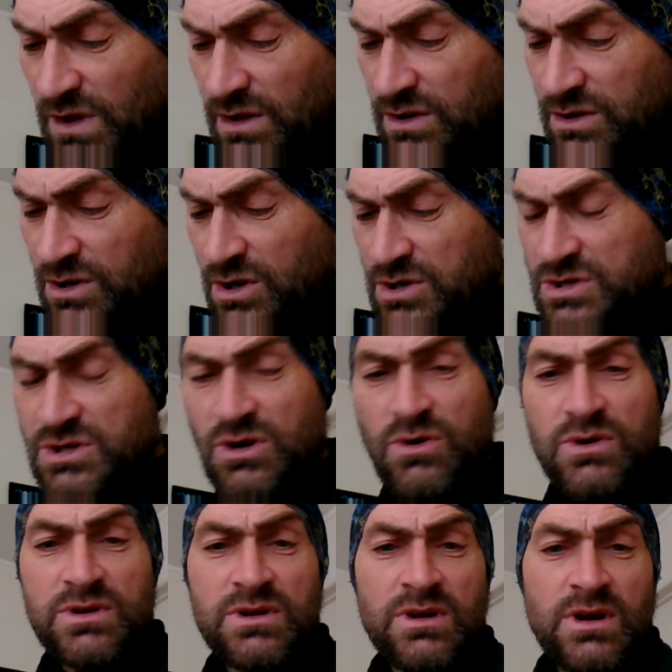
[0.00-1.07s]
You know,
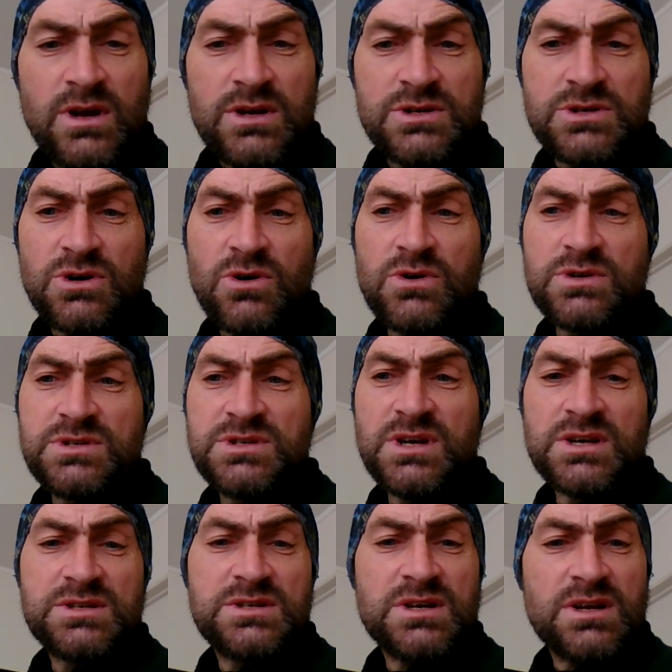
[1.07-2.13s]
showing
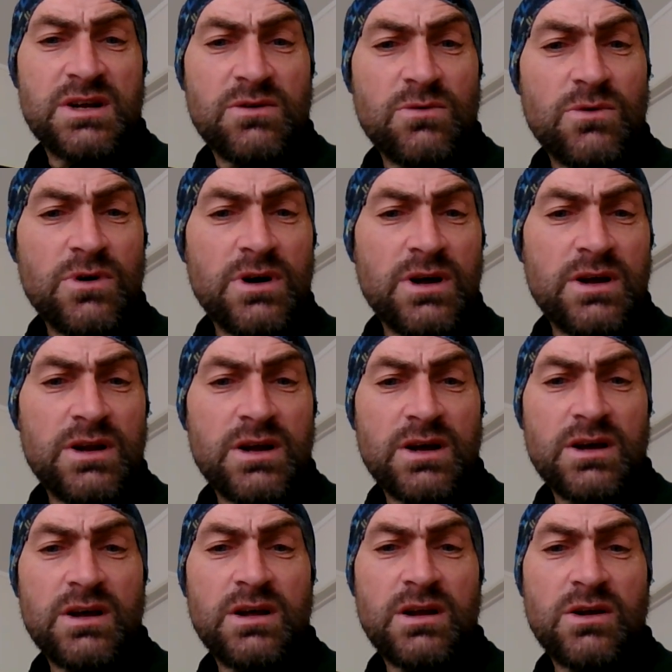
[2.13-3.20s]
sex at an
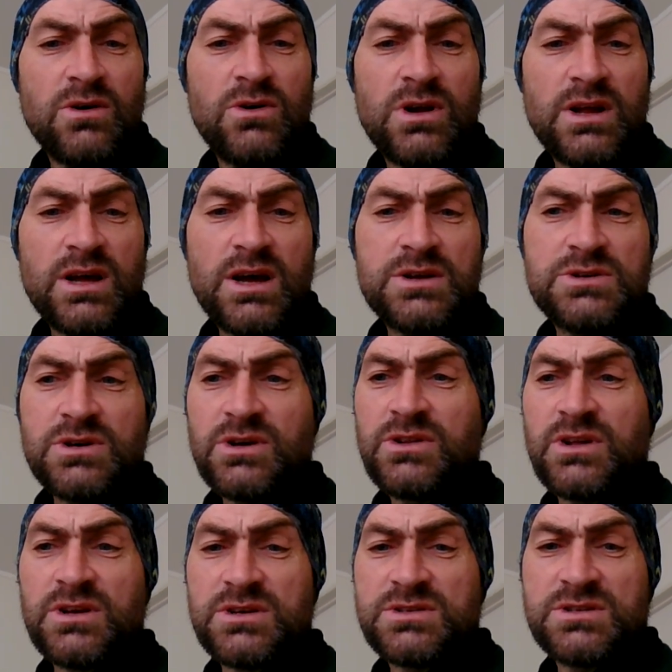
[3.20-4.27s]
early age, I
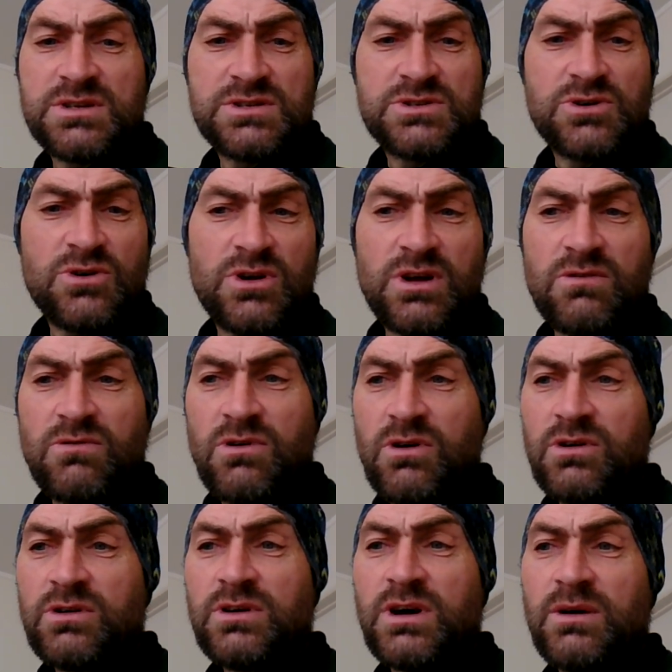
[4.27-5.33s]
think it's just totally
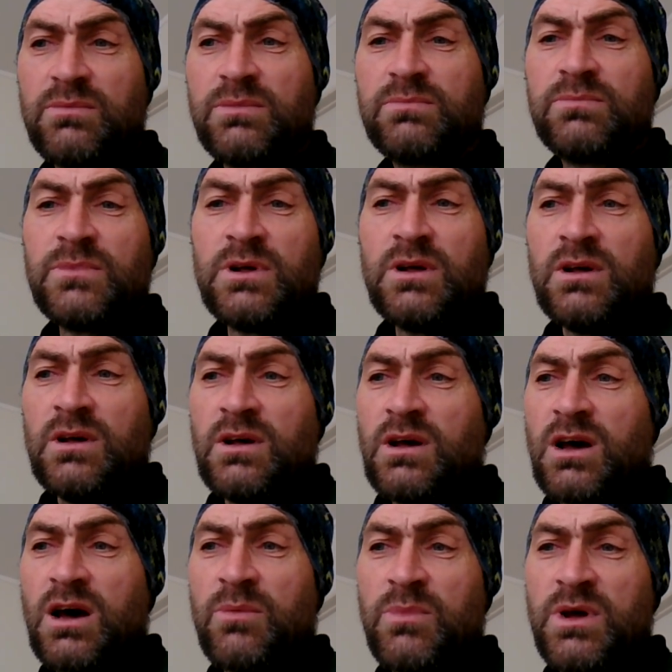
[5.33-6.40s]
wrong.
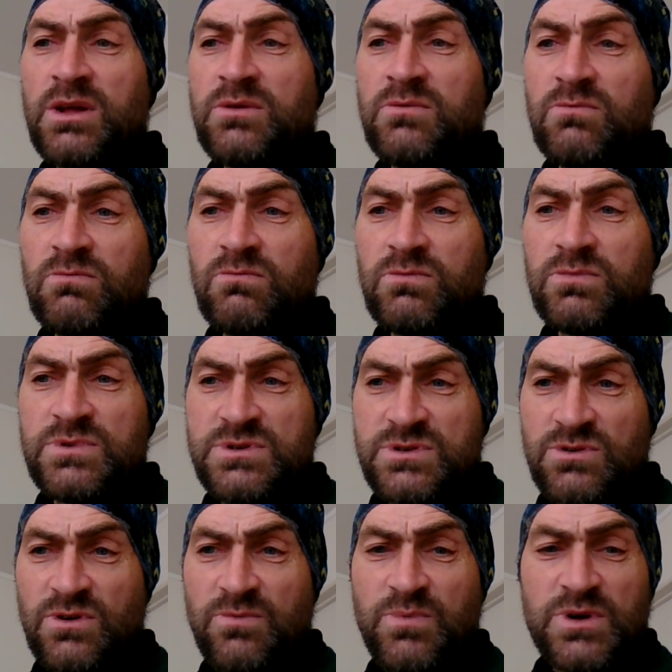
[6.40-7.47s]
I mean,
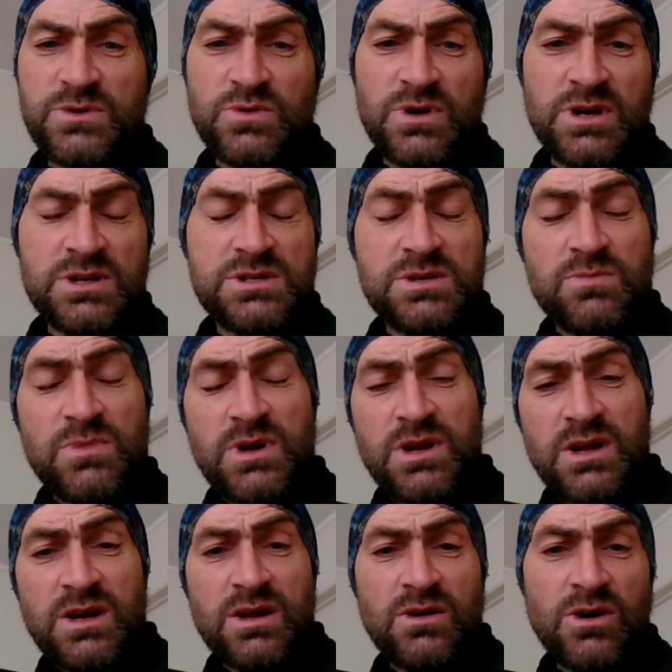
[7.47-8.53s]
sort of between
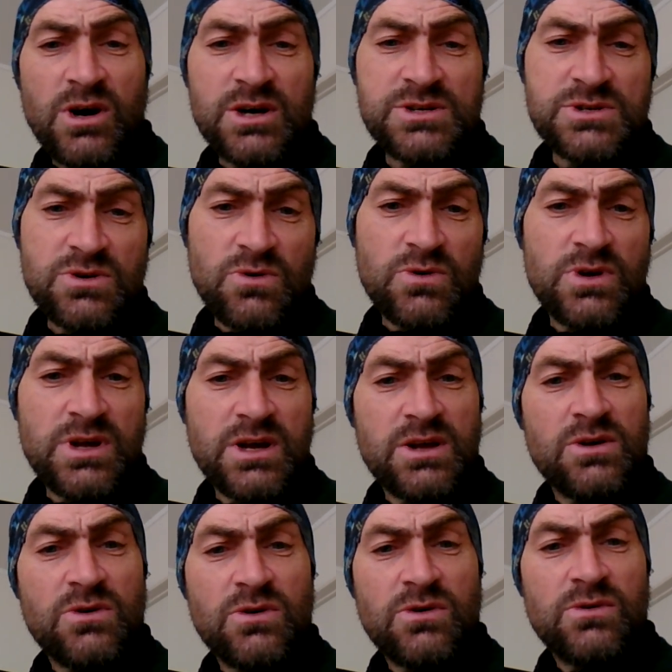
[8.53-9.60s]
intermediate high school, you
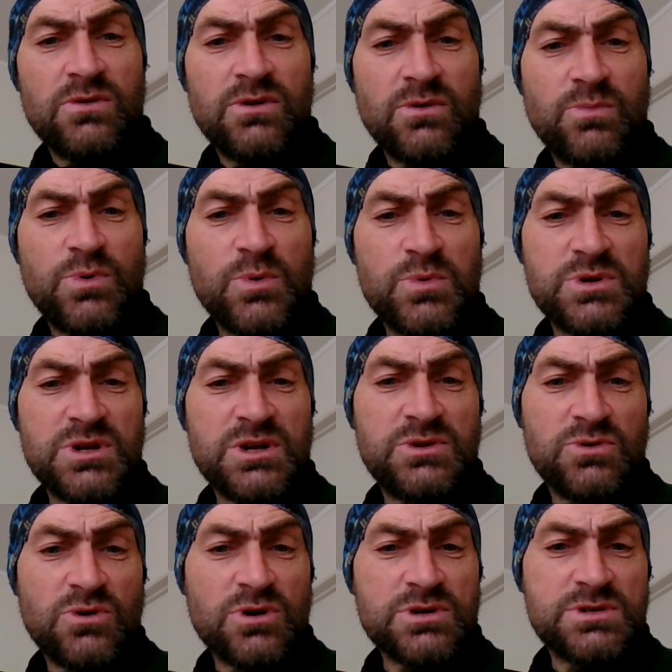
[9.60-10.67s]
get your puberty
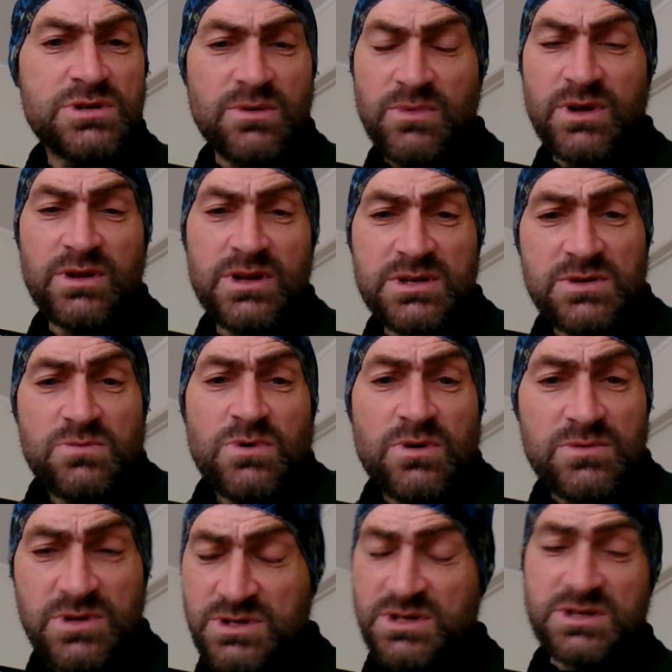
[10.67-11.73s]
talks. I mean, this
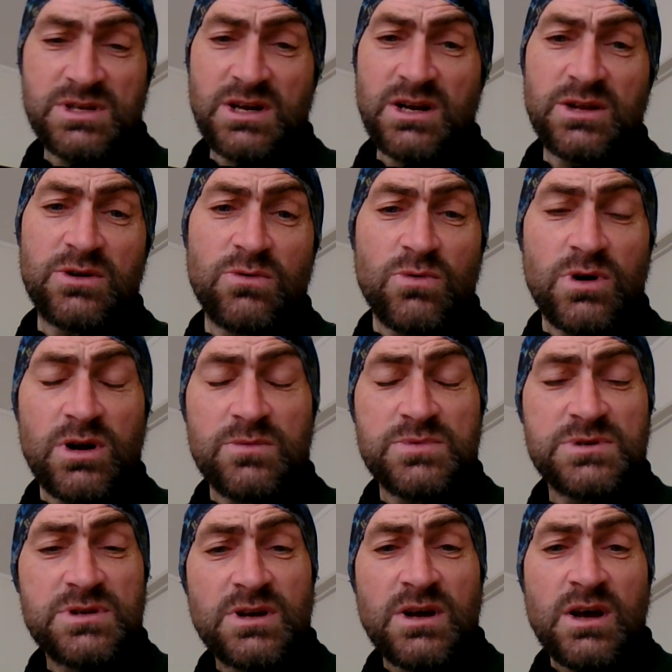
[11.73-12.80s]
is telling you what I
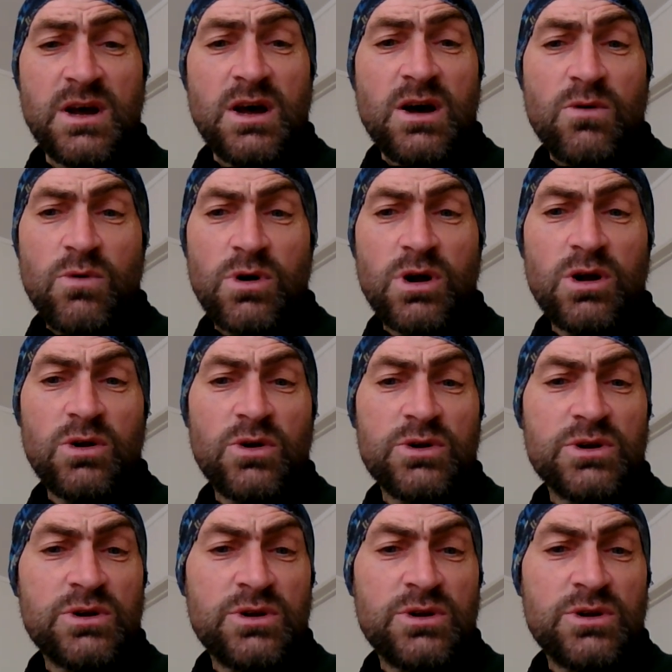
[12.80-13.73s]
learned.